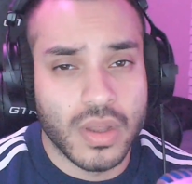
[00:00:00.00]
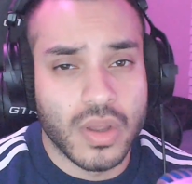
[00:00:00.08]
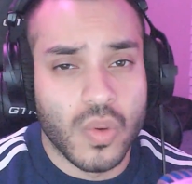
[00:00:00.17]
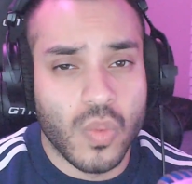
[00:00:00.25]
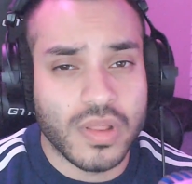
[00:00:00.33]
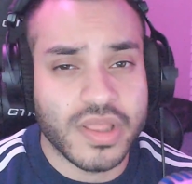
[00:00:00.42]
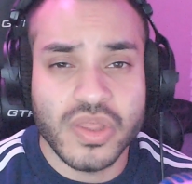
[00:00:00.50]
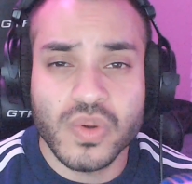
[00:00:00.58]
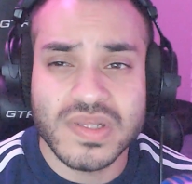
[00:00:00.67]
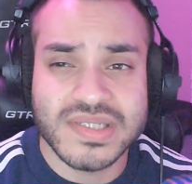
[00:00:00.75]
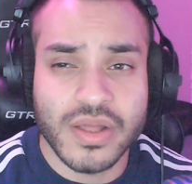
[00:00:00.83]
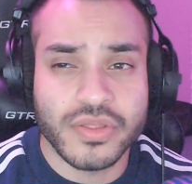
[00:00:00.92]
While the
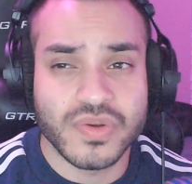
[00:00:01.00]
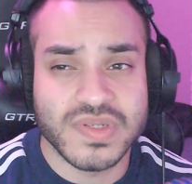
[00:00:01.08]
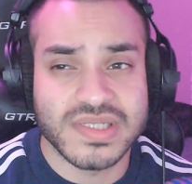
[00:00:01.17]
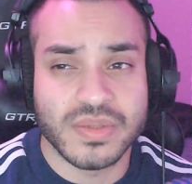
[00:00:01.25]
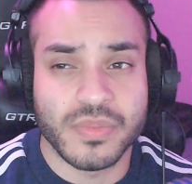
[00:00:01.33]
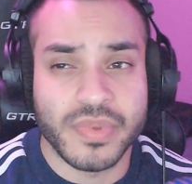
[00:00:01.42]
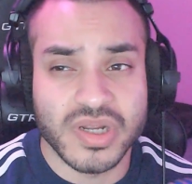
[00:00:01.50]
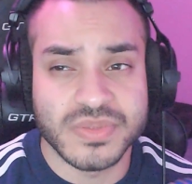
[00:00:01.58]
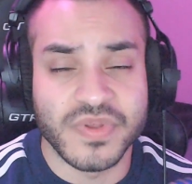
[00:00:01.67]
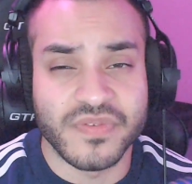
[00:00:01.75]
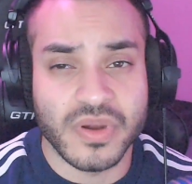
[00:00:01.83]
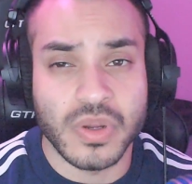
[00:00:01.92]
US healthcare system appears to be
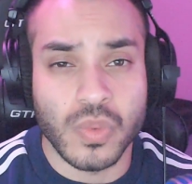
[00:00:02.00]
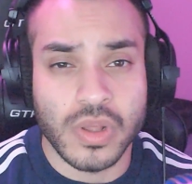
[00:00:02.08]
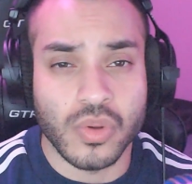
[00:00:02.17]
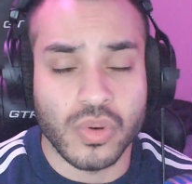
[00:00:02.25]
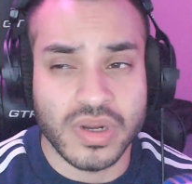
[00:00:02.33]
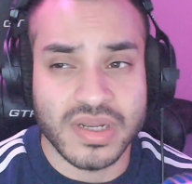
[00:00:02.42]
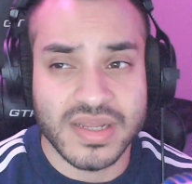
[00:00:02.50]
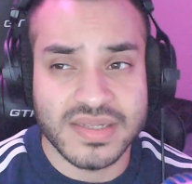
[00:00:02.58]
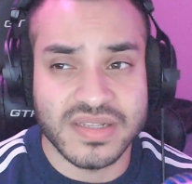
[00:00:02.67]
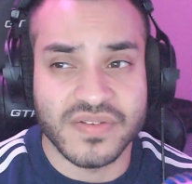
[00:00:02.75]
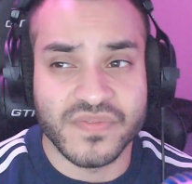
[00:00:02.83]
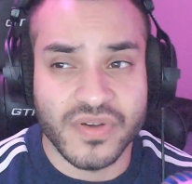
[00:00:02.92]
very well organized
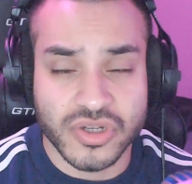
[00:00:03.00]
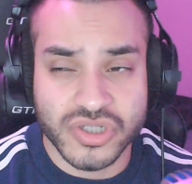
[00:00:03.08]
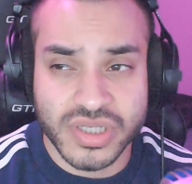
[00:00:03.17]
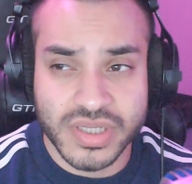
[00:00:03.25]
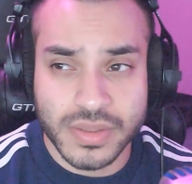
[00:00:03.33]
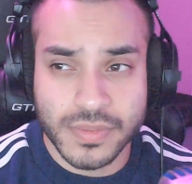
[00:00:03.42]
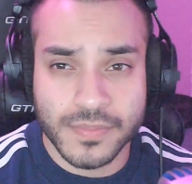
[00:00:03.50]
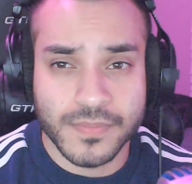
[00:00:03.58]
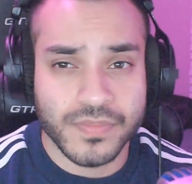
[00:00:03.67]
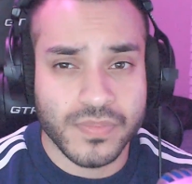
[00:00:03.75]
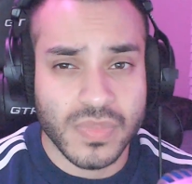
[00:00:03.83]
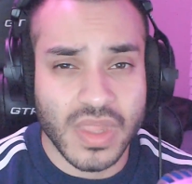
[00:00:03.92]
and functioning,
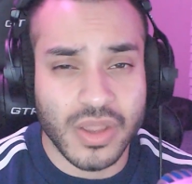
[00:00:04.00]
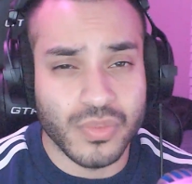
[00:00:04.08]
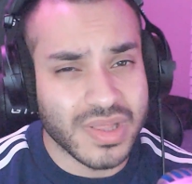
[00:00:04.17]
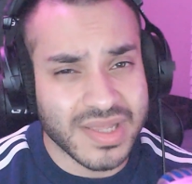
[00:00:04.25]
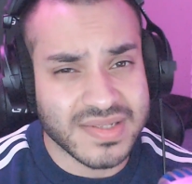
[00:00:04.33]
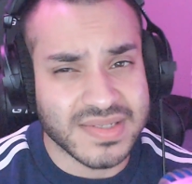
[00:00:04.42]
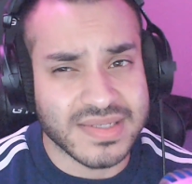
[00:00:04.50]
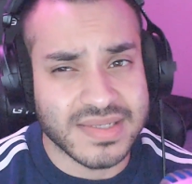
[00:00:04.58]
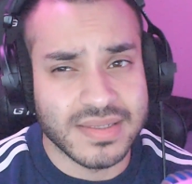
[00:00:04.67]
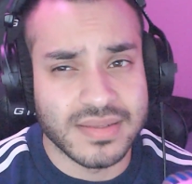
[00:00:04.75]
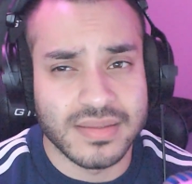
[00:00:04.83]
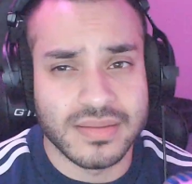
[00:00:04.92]
it really isn't.
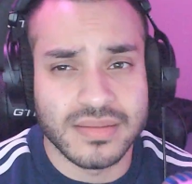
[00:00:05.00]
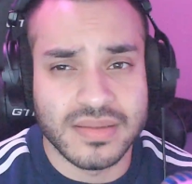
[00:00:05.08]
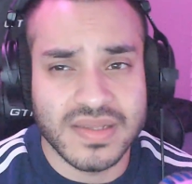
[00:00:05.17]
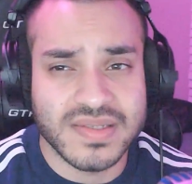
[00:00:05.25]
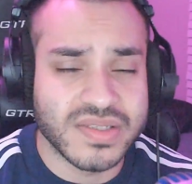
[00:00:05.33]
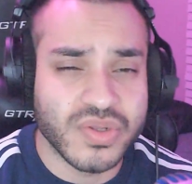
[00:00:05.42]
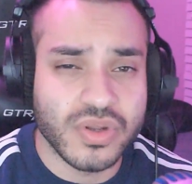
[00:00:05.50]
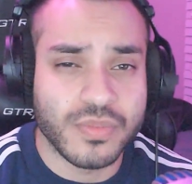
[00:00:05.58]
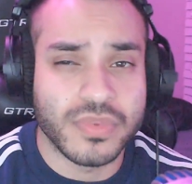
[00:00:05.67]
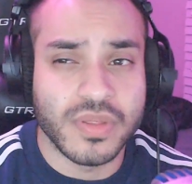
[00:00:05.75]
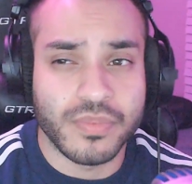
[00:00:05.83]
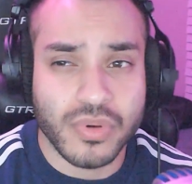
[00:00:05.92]
This is due to
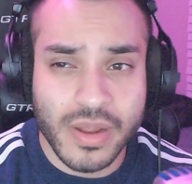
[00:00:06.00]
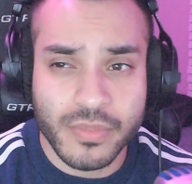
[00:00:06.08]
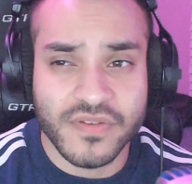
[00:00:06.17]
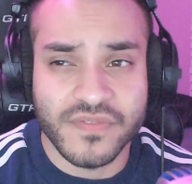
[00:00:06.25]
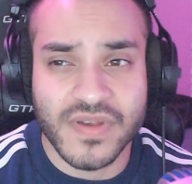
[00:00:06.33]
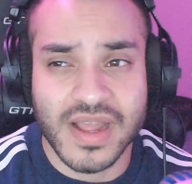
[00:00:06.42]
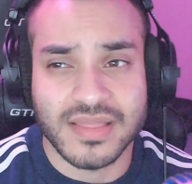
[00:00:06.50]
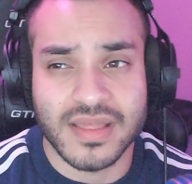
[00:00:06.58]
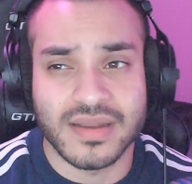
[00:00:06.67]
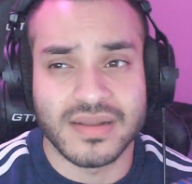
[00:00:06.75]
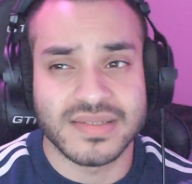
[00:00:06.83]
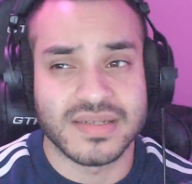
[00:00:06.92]
the primary fact that it
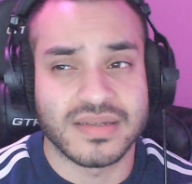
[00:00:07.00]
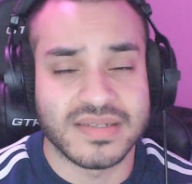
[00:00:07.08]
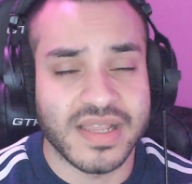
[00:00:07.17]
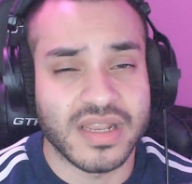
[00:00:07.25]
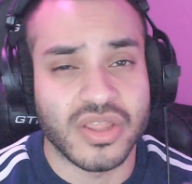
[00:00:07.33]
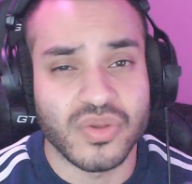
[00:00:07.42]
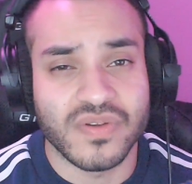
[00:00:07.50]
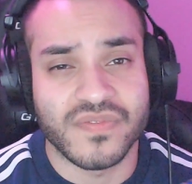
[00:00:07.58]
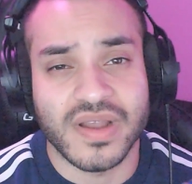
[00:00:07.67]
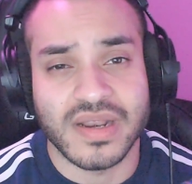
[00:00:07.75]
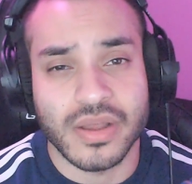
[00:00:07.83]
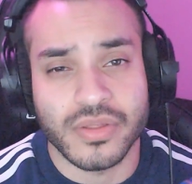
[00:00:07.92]
doesn't contain a
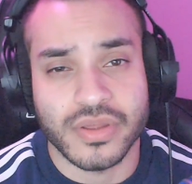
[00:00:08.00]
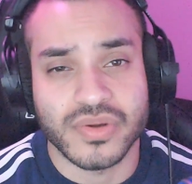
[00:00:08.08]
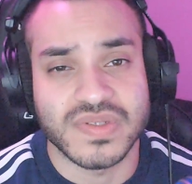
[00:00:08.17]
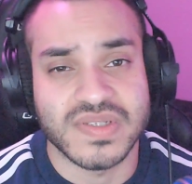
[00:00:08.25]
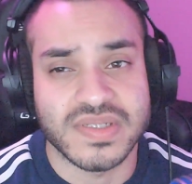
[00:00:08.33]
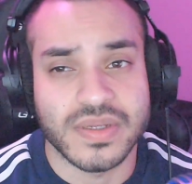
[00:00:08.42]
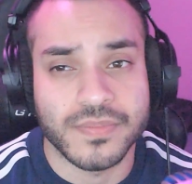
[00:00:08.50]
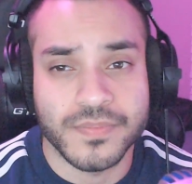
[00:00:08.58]
unified healthcare system.